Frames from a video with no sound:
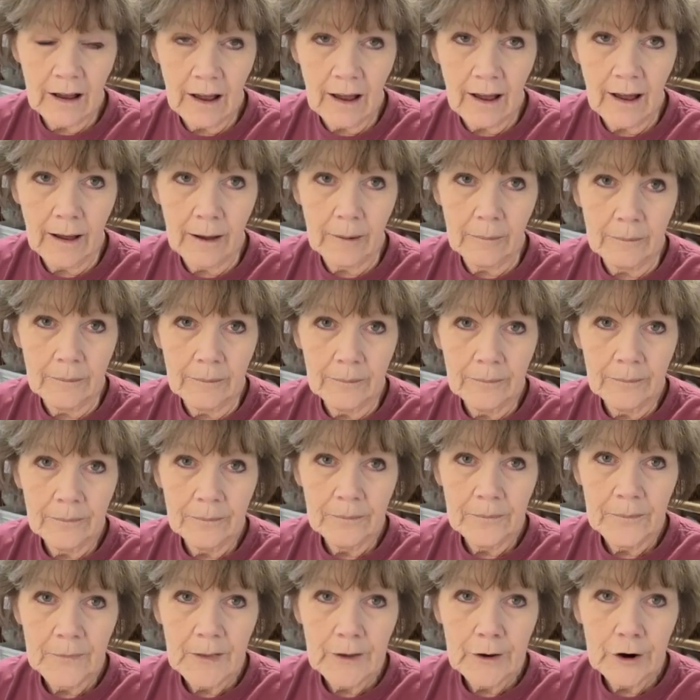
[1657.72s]
um,
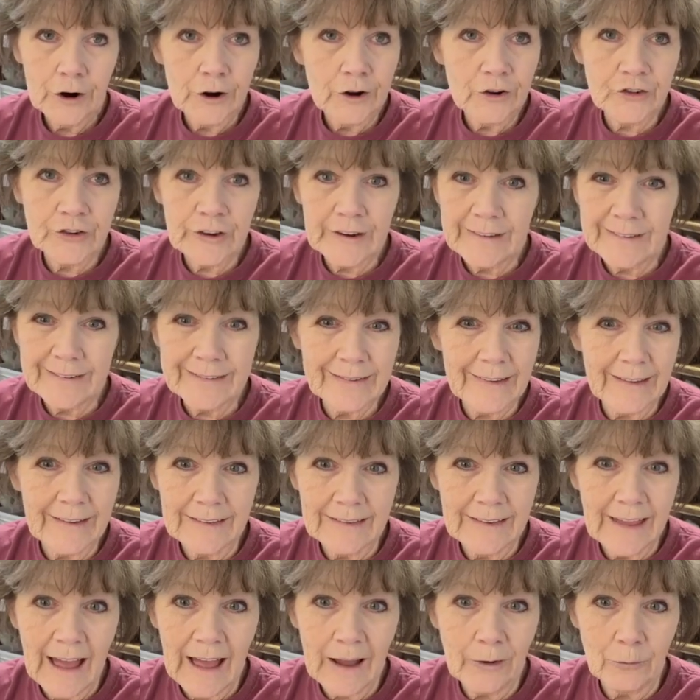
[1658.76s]
Hershey's,
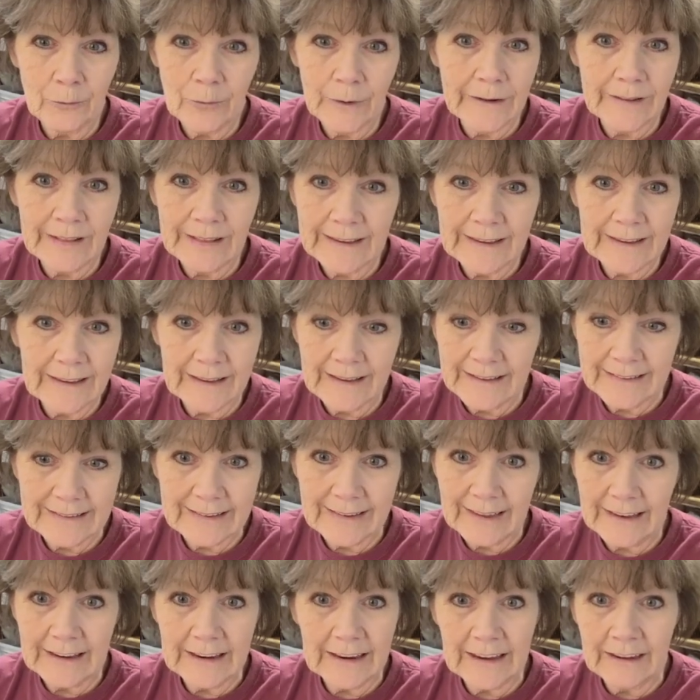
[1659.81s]
not really because
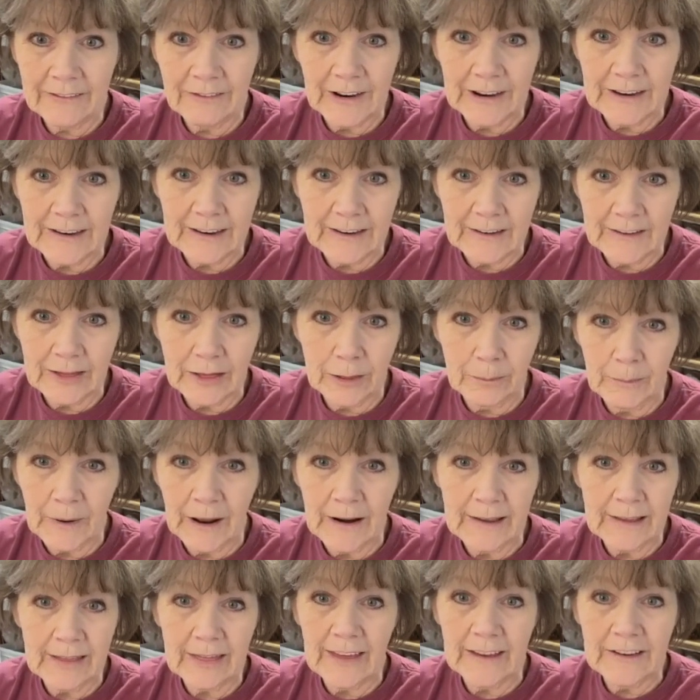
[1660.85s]
they even needed the
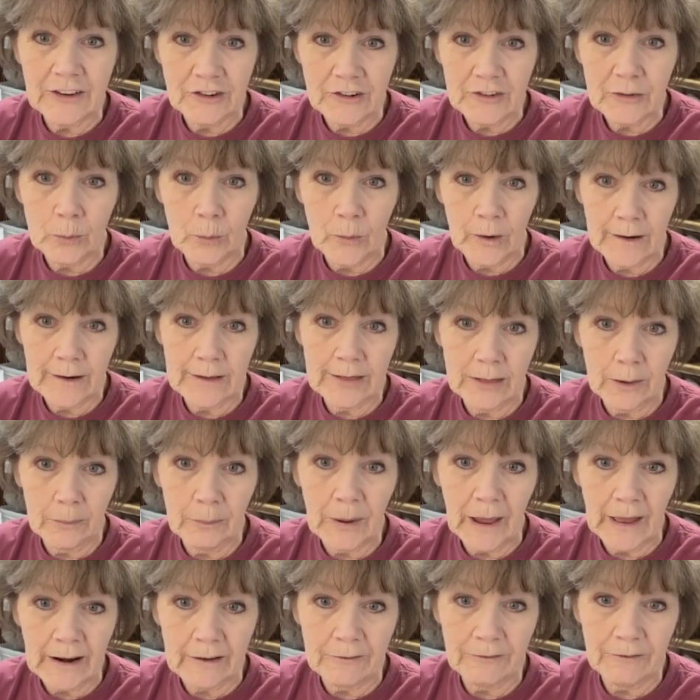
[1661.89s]
money, they just wanted the
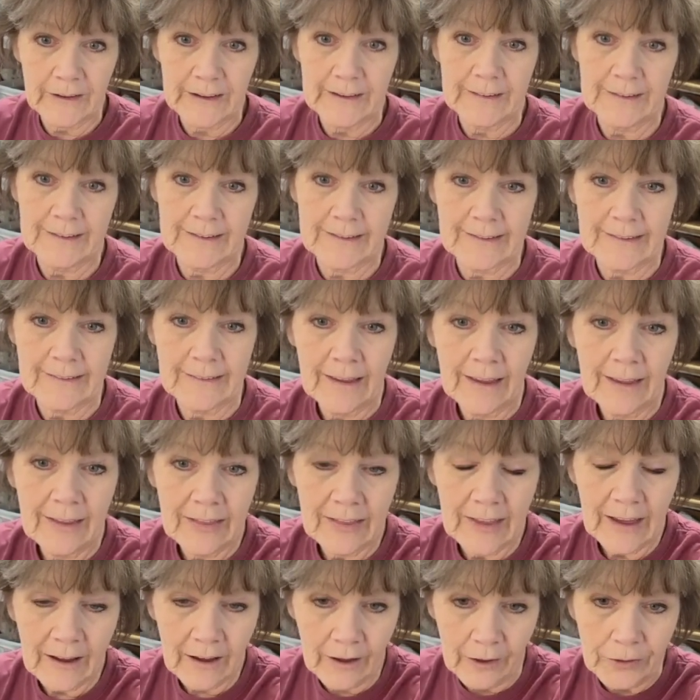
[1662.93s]
benefits,
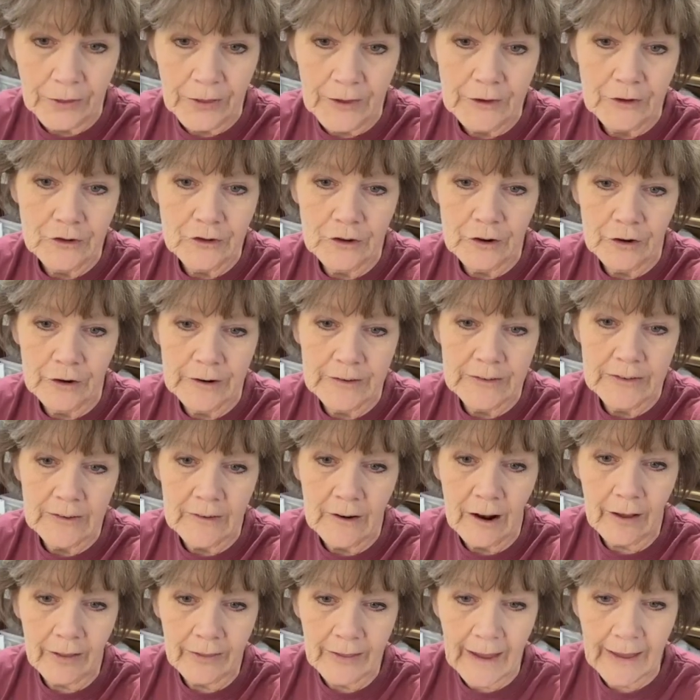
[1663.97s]
the health insurance,
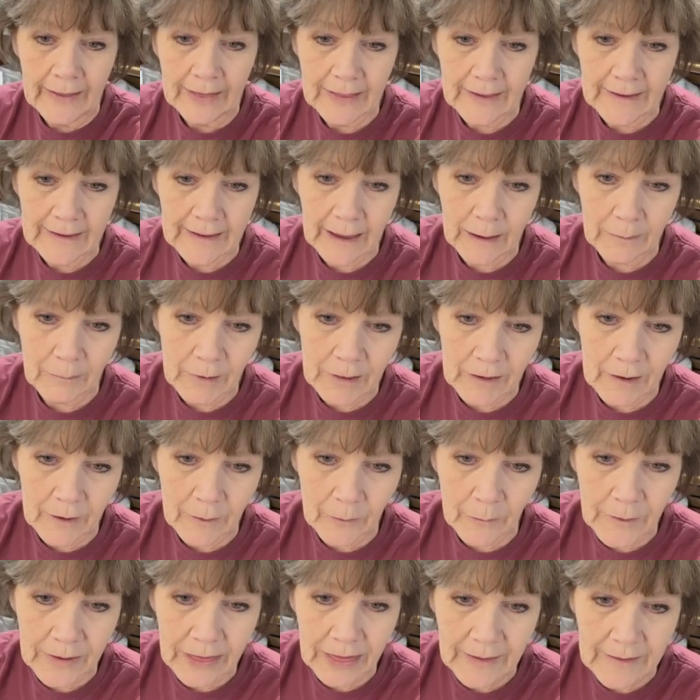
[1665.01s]
and all that that came
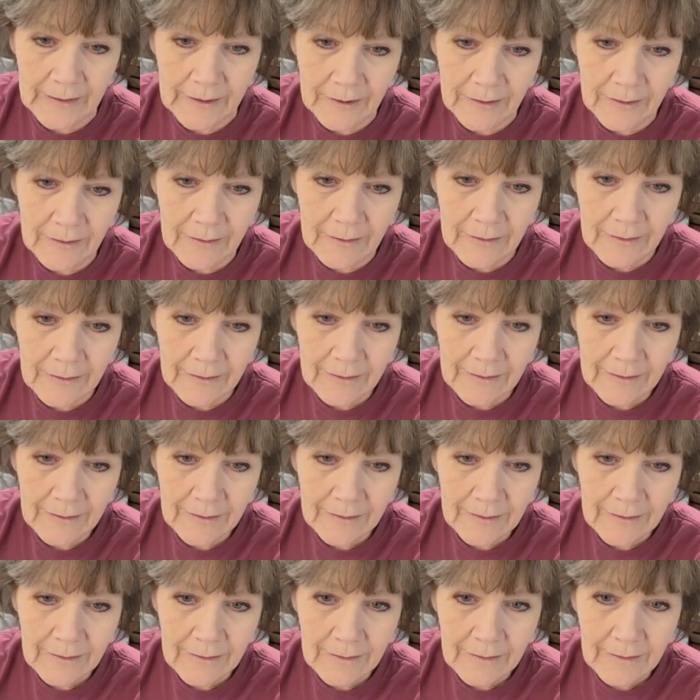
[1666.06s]
along with it.
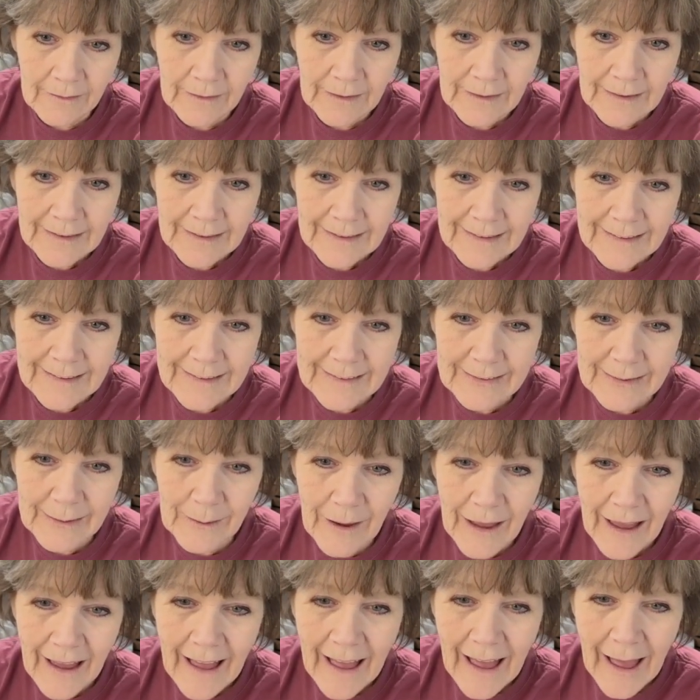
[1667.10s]
Is
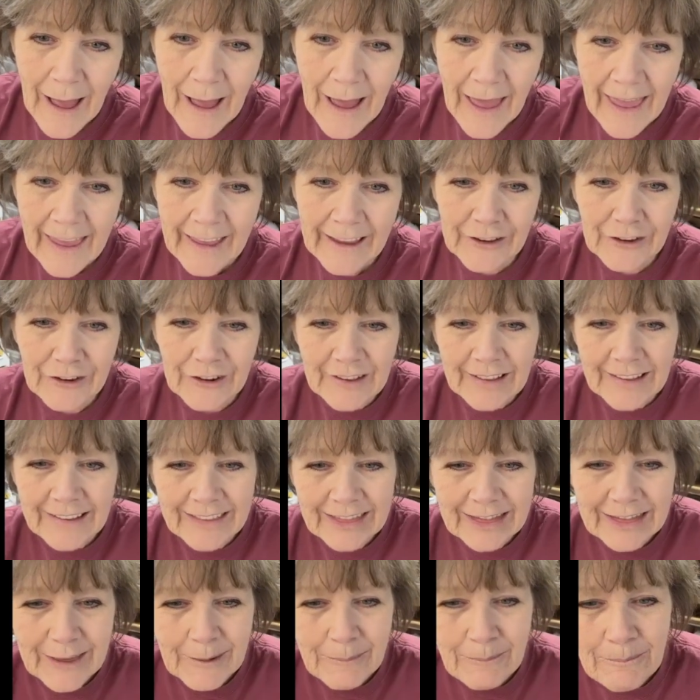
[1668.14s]
it,
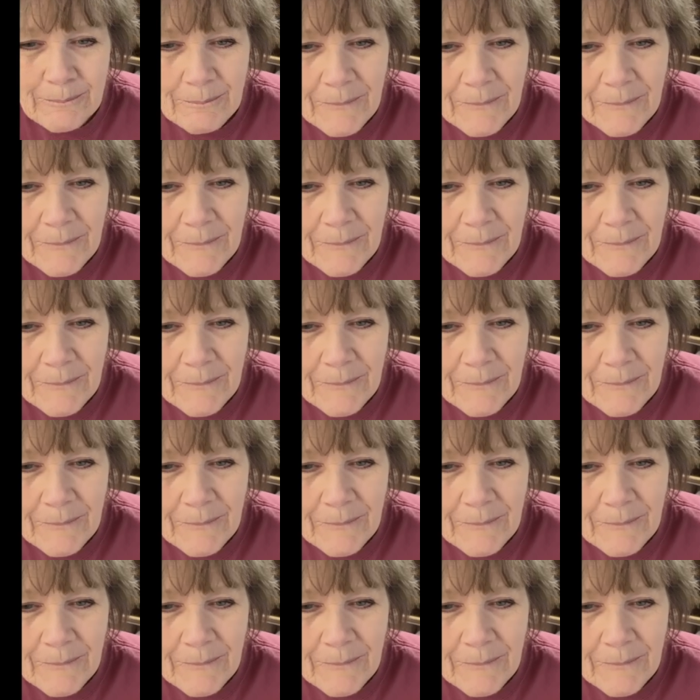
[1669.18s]
Angela, the